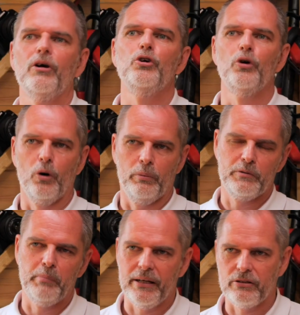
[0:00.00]
You're always
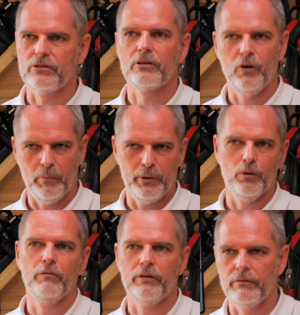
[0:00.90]
better to copy
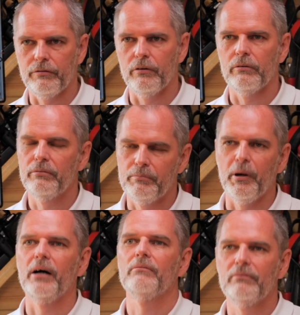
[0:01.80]
over
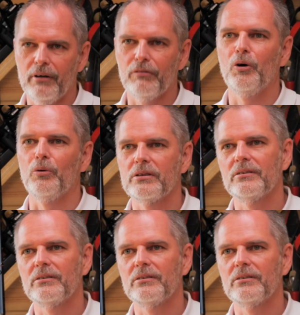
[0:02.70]
but of course.